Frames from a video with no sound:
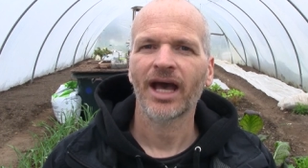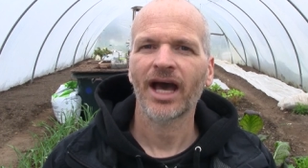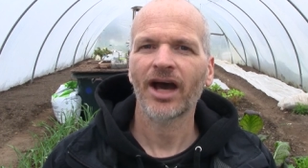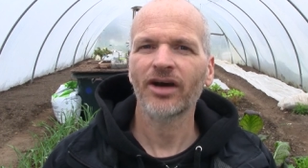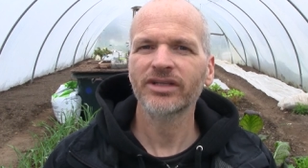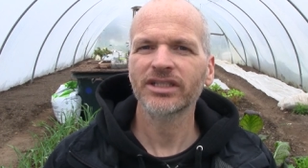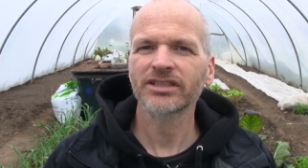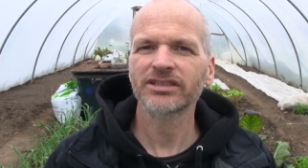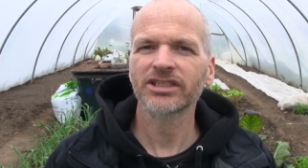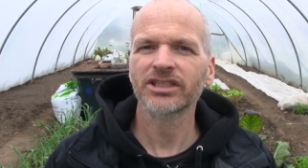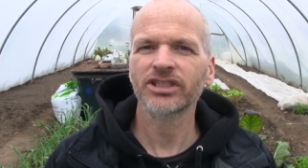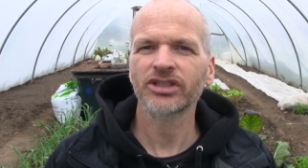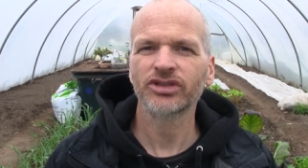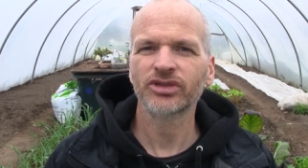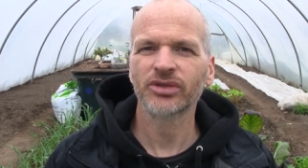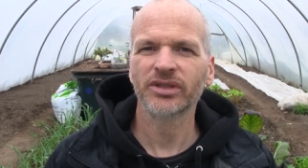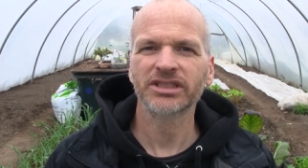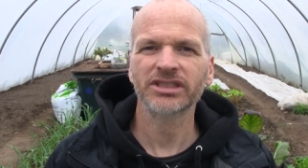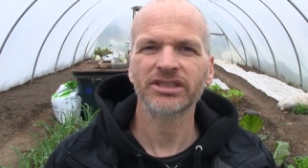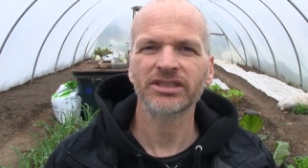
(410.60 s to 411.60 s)
How does the
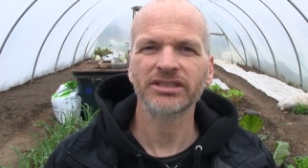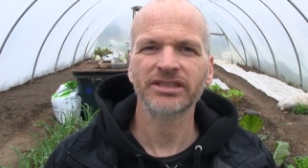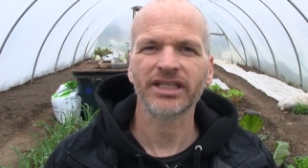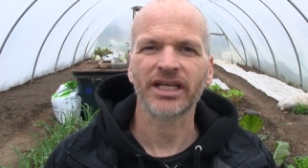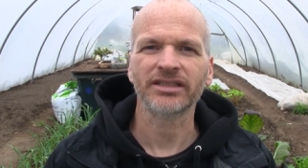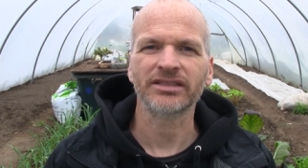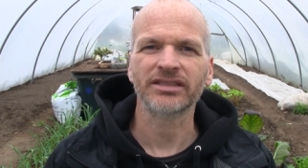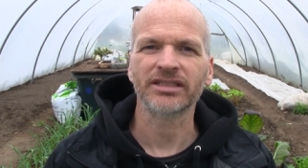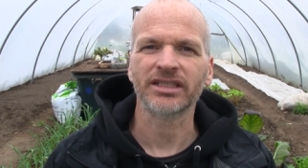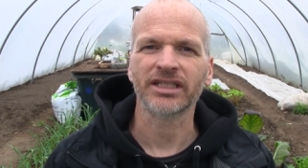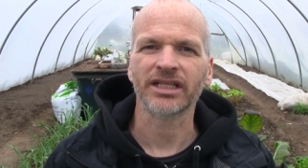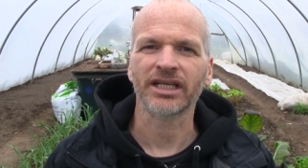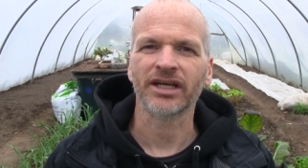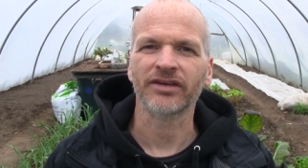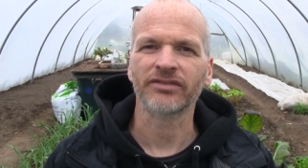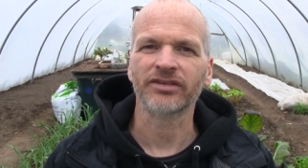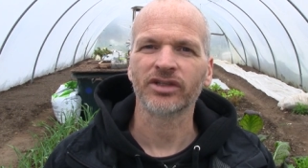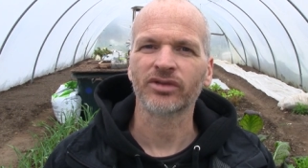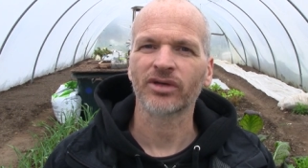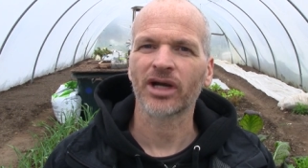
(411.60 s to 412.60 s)
nutritional density
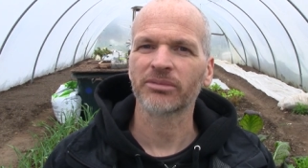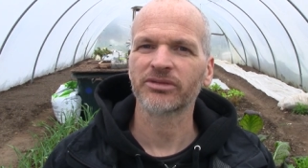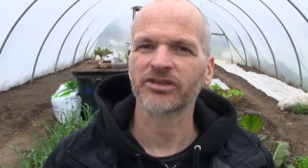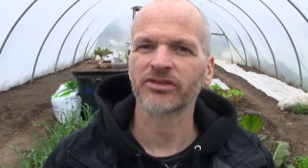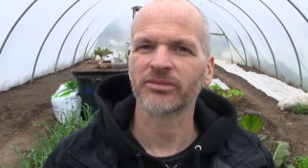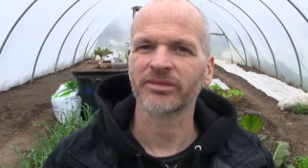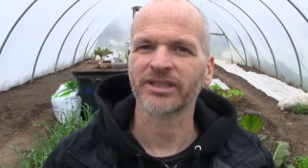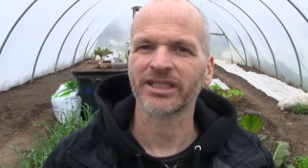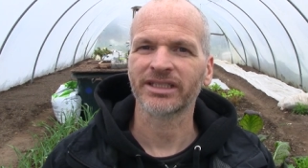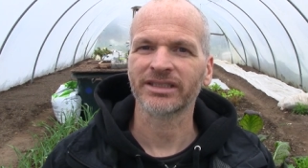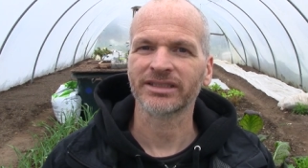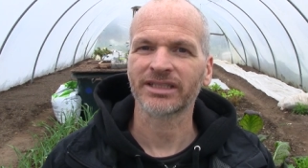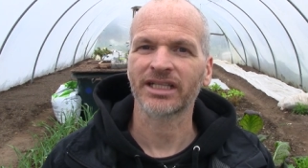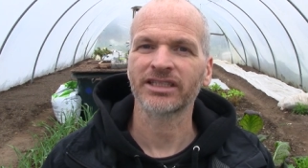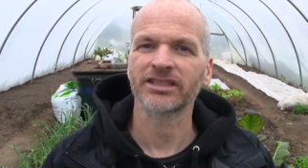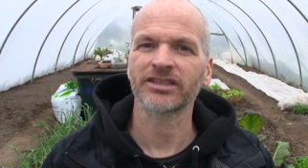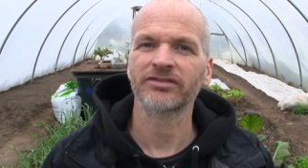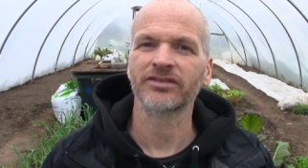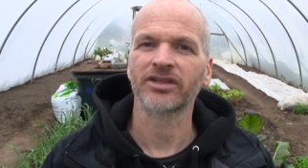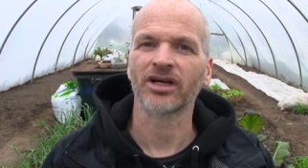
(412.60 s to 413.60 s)
of the crops from the
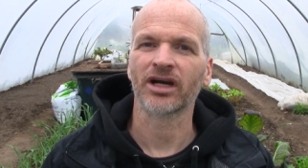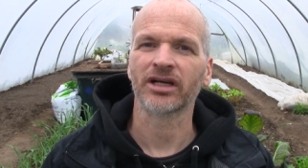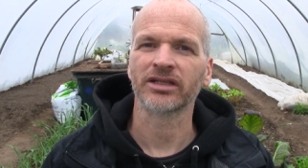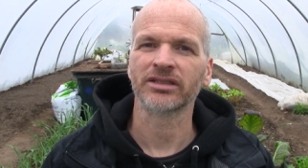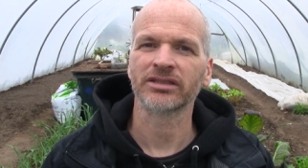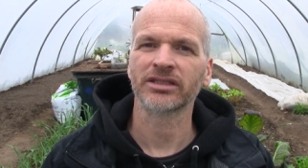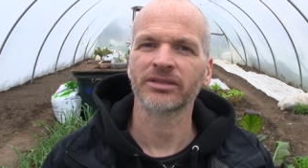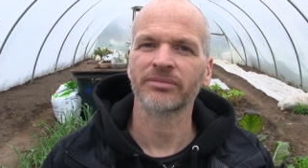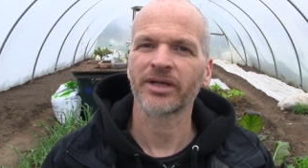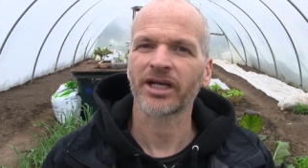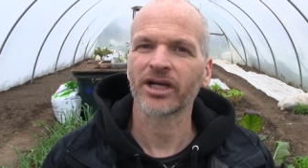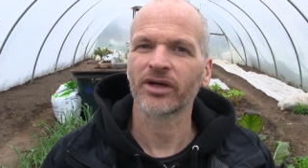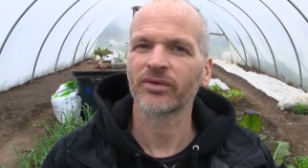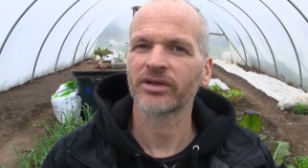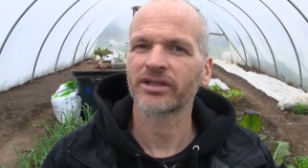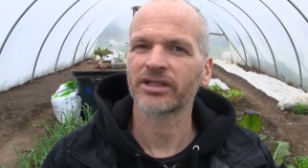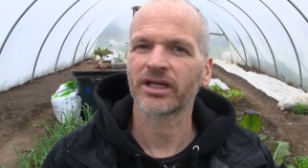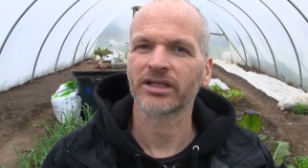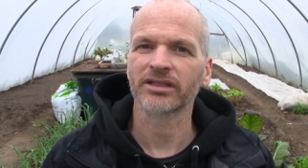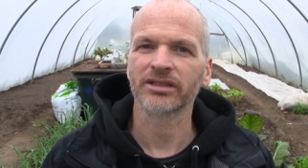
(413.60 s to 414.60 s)
intensive garden compare
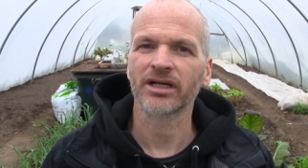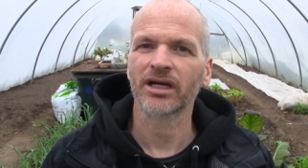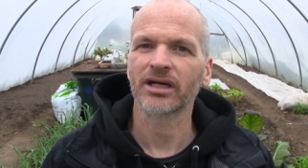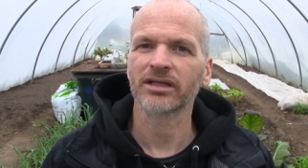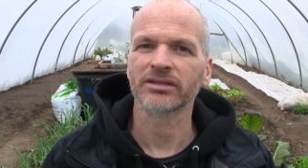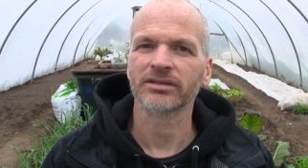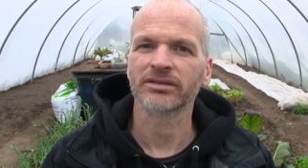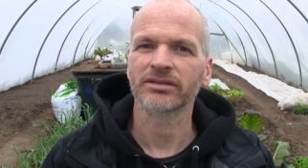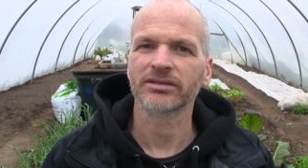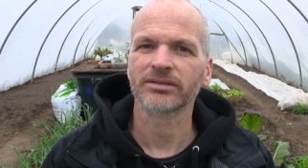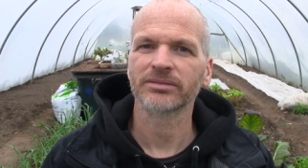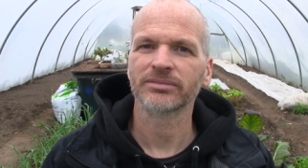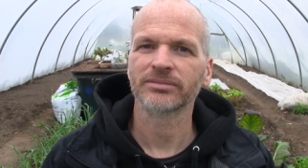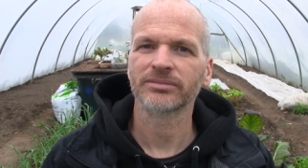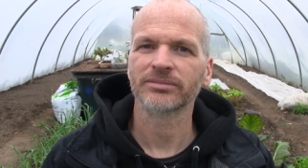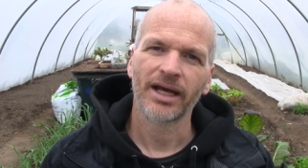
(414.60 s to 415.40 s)
with the other gardens?